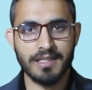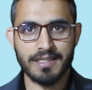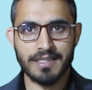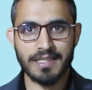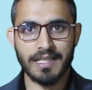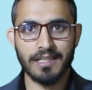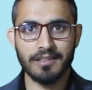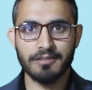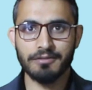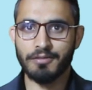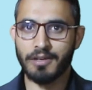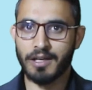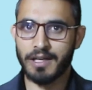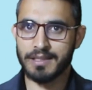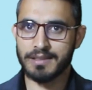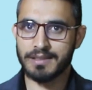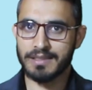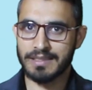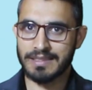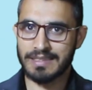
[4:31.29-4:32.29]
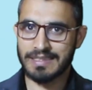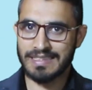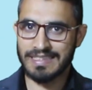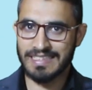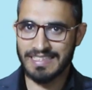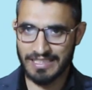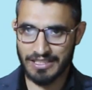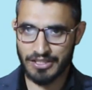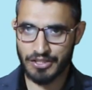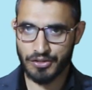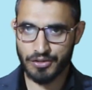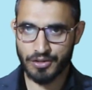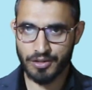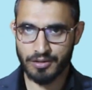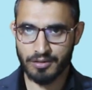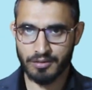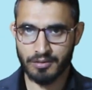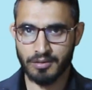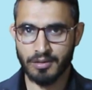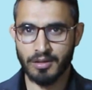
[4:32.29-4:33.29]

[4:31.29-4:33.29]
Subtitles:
Self are the East,